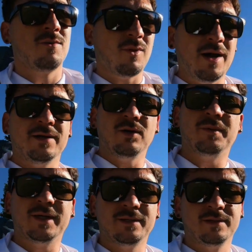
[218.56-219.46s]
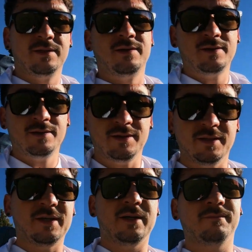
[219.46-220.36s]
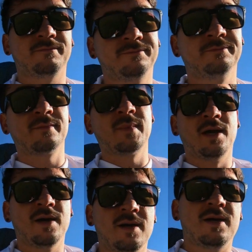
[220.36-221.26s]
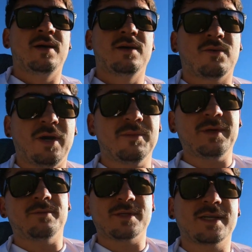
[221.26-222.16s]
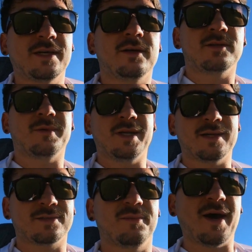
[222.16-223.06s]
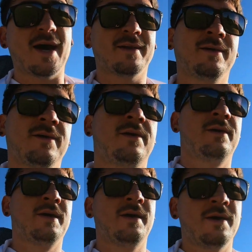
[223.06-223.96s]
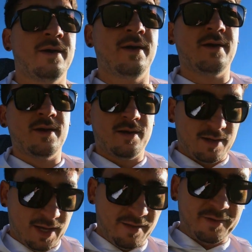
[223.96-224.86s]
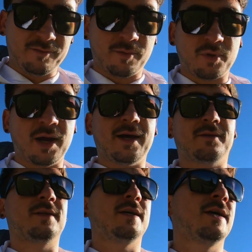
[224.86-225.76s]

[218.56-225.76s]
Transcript: wide open. Quite a bit of mosquitoes, but not too bad. I haven't even brought out